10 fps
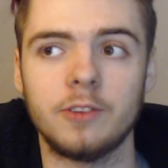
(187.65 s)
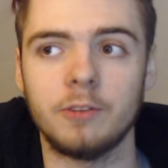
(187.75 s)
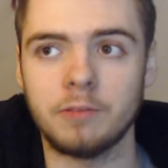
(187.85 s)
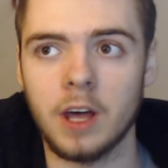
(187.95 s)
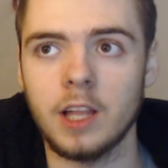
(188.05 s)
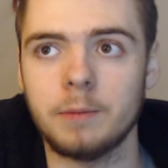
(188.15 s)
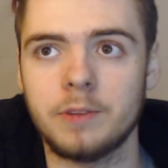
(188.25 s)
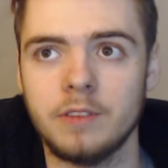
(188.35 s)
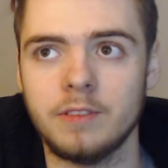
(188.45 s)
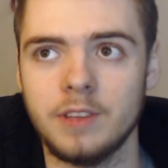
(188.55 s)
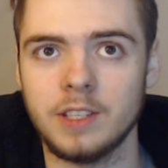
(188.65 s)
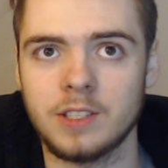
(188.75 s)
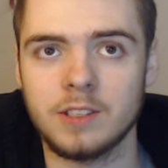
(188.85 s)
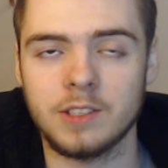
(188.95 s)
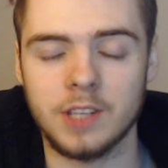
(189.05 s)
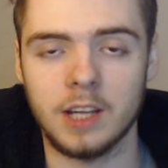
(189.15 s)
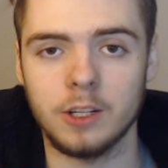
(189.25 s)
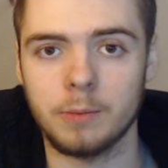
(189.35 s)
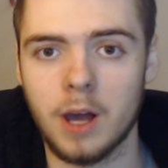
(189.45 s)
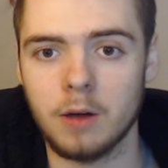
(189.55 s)
developed this
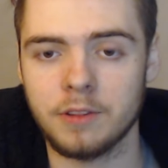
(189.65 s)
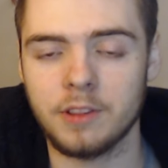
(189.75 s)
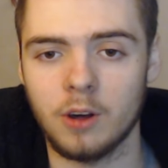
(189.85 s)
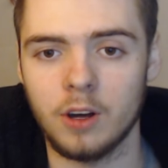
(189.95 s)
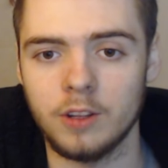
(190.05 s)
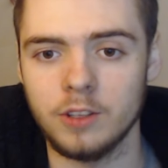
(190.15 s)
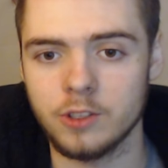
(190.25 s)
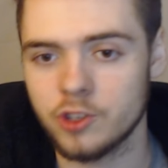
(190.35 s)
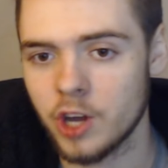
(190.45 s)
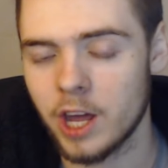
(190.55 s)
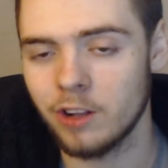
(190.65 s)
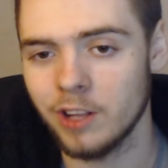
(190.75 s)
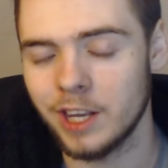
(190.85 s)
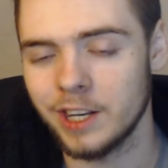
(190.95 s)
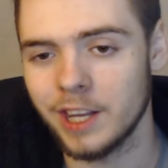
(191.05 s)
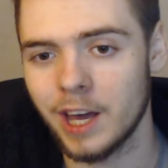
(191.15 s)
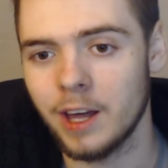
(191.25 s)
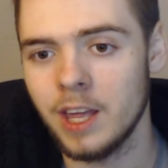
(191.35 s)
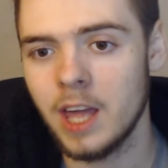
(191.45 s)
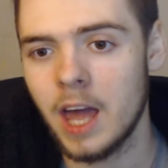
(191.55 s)
sailor mouth on this channel and
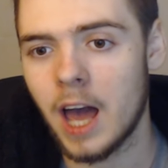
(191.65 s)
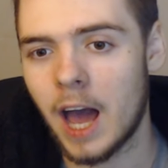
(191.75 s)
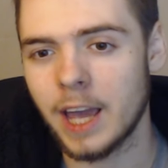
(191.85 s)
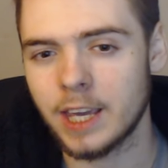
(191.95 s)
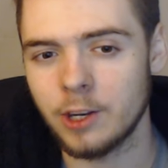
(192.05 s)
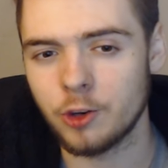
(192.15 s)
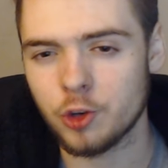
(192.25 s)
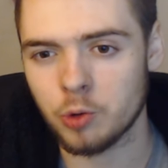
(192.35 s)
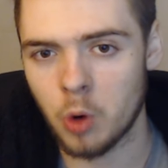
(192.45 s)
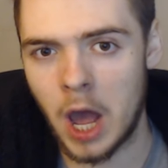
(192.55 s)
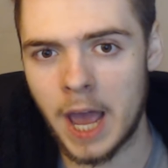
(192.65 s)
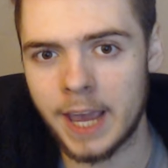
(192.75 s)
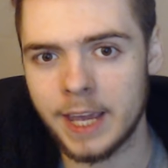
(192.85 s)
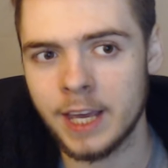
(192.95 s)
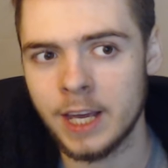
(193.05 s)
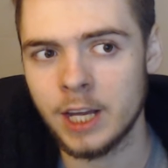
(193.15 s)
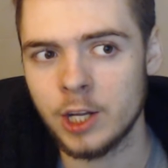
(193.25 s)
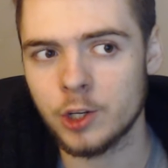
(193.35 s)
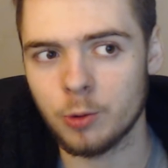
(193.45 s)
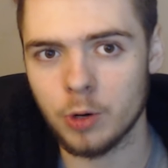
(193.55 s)
uh, I can try
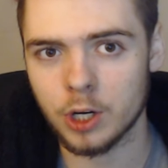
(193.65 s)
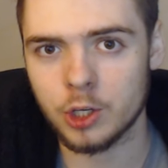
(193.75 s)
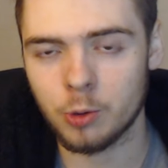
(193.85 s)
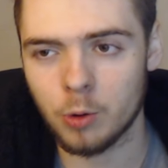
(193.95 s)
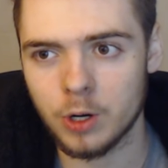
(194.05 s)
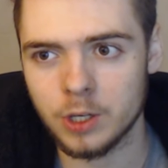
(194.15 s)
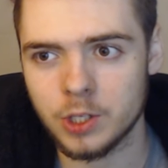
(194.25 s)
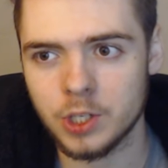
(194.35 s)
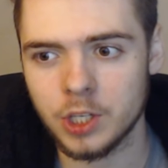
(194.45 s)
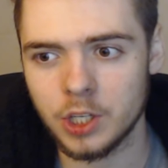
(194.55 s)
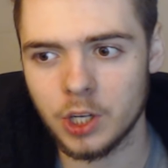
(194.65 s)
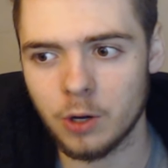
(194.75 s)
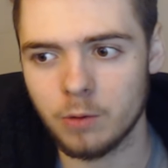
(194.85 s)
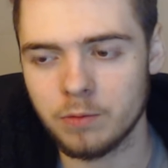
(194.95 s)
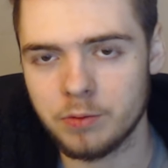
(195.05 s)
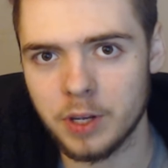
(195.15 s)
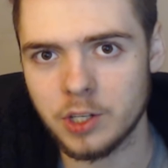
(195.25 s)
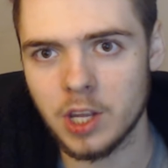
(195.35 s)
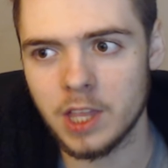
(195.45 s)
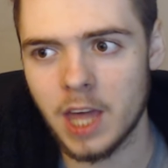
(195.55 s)
to work towards, you know,
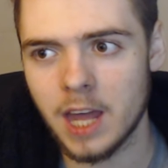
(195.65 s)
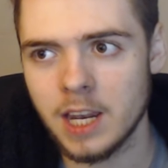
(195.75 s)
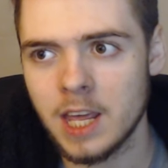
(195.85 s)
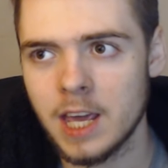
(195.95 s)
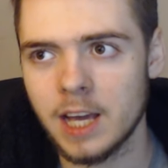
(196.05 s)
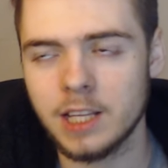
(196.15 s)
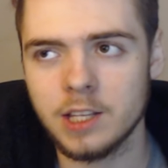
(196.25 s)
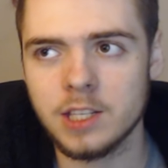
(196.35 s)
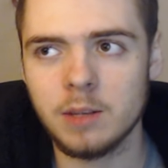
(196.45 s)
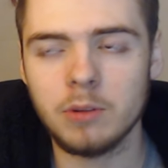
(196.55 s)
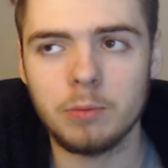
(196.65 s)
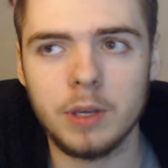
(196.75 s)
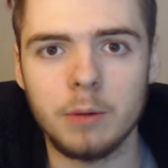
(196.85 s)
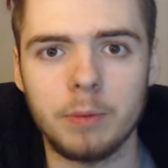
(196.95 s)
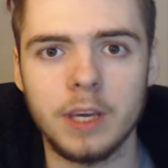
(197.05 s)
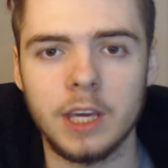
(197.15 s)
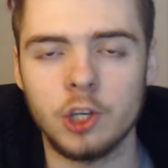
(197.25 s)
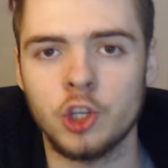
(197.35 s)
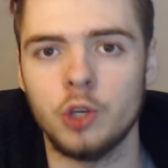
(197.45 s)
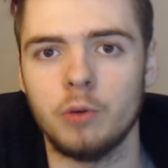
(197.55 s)
fixing that. It didn't seem to be a big
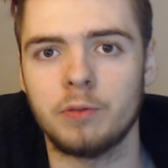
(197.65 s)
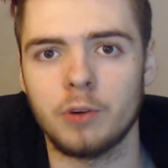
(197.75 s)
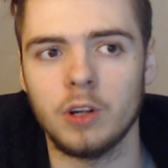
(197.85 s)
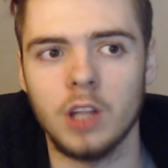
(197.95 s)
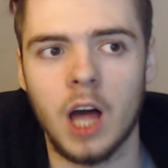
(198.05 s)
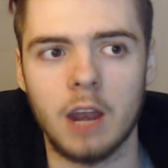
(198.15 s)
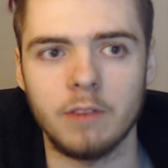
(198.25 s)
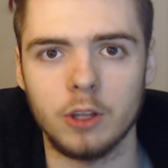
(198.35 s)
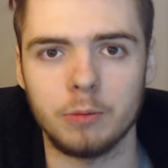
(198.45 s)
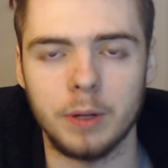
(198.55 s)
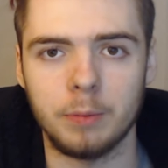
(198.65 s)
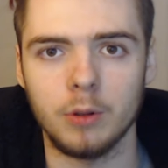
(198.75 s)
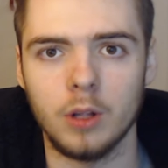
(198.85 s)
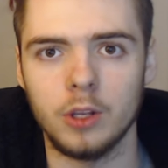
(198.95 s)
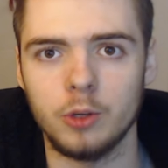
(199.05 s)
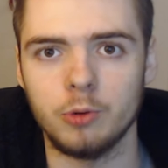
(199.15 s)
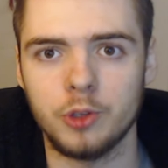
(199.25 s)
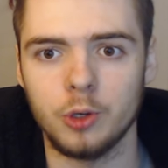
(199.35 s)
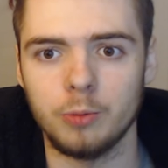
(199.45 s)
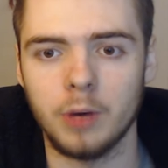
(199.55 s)
issue for a lot of other people on
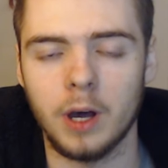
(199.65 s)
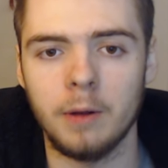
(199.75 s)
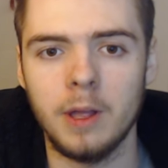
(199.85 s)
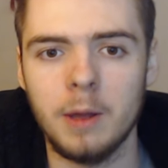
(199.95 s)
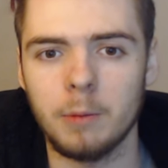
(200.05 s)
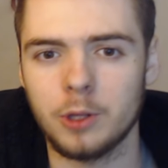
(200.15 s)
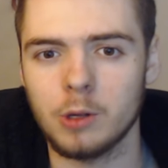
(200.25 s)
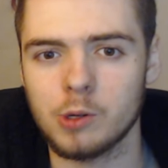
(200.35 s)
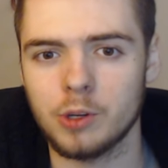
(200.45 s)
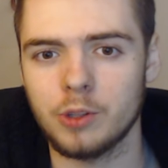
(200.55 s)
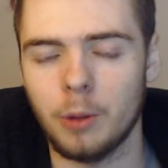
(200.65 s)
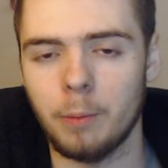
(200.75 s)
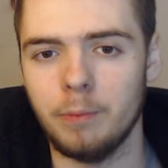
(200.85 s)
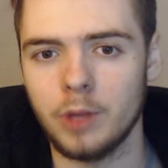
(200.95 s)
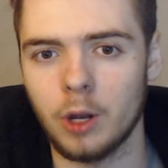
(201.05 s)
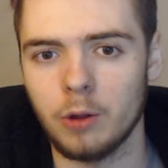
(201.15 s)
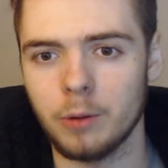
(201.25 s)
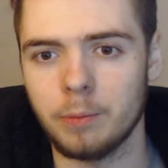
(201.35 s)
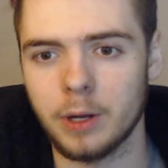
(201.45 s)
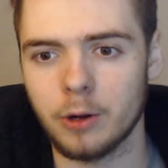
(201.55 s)
YouTube, uh, but those are the, you know,
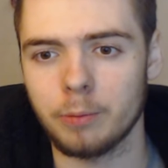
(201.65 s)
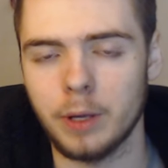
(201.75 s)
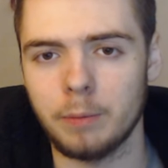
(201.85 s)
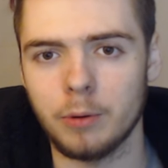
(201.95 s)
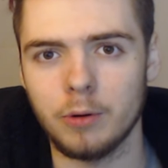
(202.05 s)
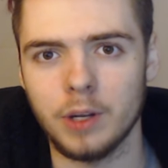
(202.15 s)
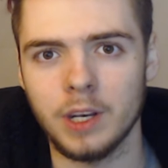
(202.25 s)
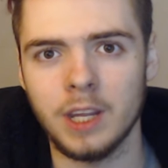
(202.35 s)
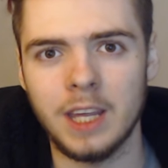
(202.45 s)
the bigger people, and